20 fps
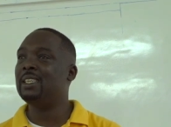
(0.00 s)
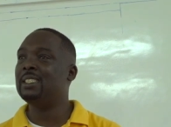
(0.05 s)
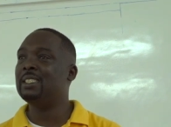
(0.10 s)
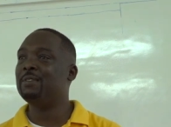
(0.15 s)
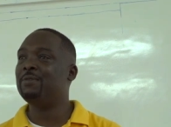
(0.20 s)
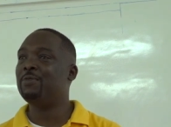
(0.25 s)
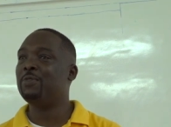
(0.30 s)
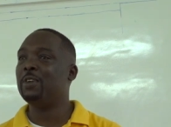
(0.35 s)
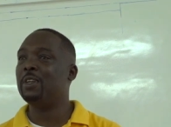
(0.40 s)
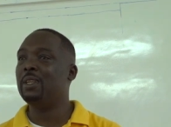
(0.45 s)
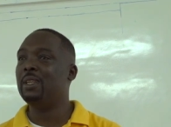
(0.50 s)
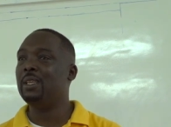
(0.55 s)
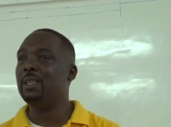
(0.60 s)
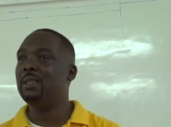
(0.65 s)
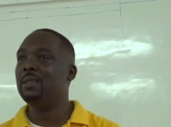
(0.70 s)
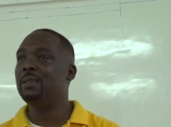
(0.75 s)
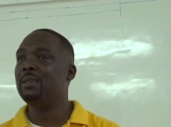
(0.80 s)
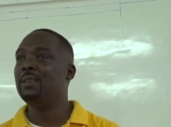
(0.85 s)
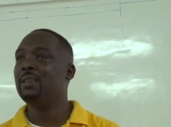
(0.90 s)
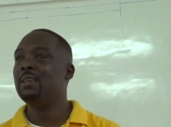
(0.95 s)
is a
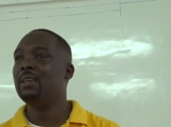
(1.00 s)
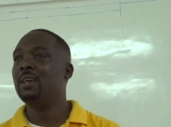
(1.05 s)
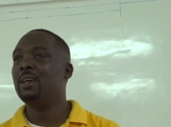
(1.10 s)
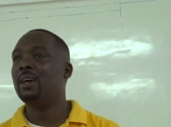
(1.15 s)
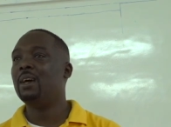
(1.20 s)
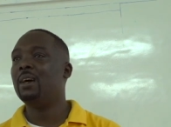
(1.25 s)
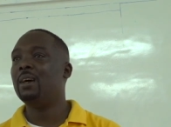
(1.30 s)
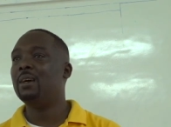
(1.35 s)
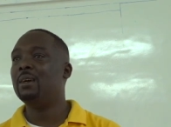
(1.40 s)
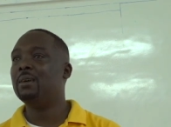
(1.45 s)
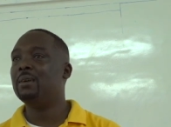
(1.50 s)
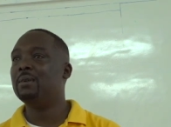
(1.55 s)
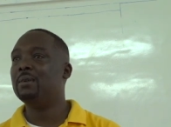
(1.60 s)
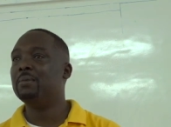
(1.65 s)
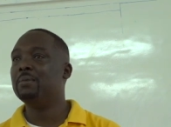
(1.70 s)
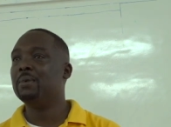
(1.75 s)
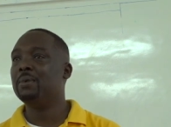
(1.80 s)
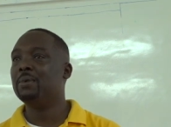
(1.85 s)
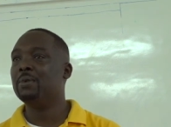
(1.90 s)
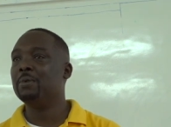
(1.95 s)
friendly
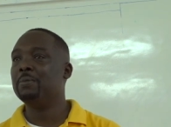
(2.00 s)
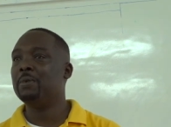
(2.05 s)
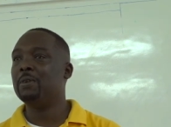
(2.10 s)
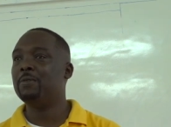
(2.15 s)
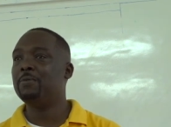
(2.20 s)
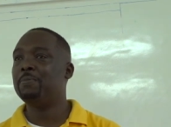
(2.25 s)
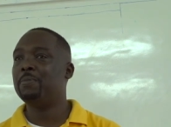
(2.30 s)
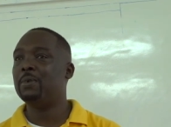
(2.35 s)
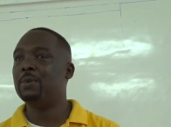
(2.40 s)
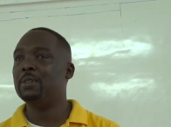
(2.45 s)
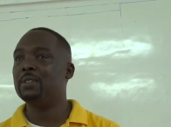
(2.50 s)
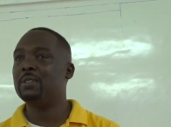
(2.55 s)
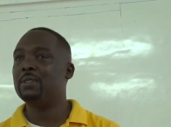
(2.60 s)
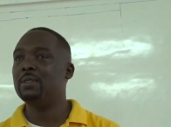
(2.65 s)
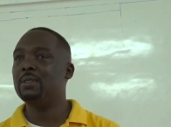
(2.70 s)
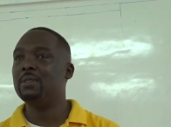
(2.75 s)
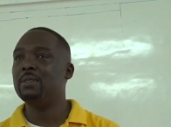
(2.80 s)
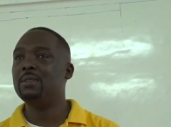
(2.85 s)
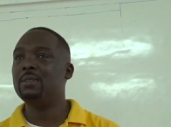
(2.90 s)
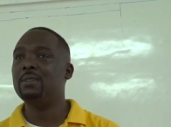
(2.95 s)
um, group of
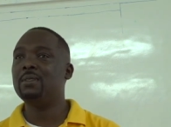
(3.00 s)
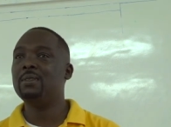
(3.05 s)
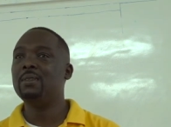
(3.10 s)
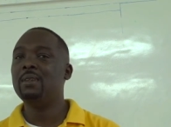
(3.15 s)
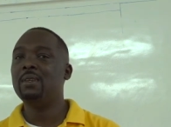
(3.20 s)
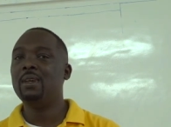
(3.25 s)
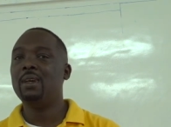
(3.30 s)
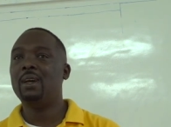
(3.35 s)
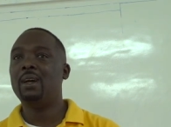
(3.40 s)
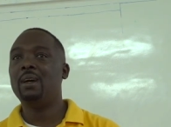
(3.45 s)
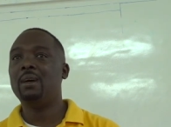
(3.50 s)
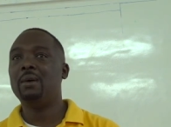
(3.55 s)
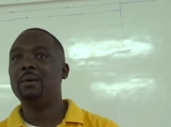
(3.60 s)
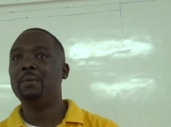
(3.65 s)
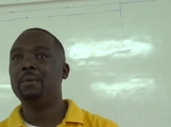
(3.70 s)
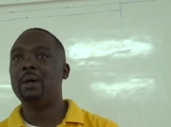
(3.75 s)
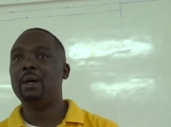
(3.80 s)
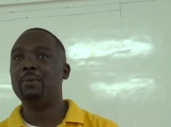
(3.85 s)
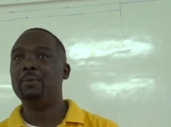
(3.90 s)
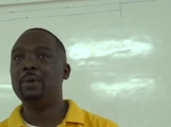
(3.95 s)
persons
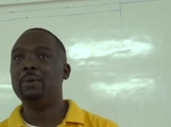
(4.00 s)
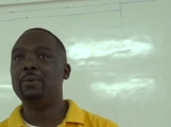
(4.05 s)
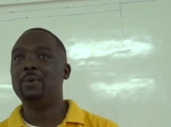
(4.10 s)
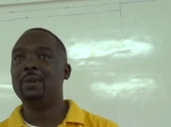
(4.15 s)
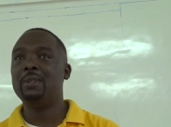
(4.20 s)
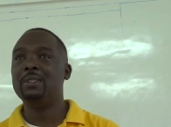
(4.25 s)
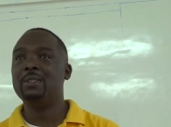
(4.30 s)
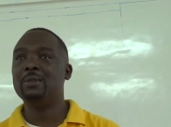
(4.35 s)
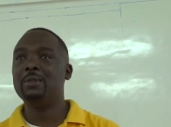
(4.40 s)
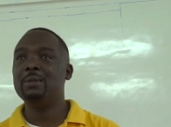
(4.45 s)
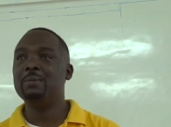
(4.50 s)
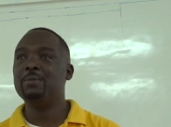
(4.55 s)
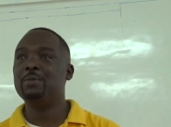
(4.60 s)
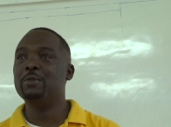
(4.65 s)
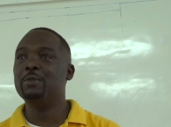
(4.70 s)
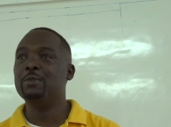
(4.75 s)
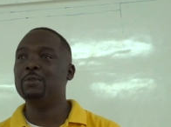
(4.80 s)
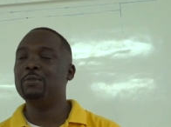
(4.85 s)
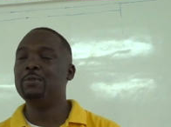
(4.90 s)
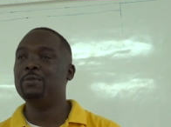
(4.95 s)
um, and we want to
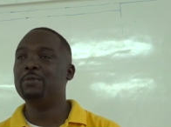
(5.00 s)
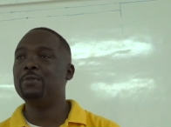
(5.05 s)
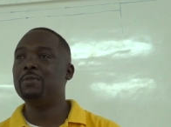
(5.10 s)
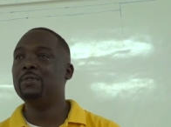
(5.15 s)
improve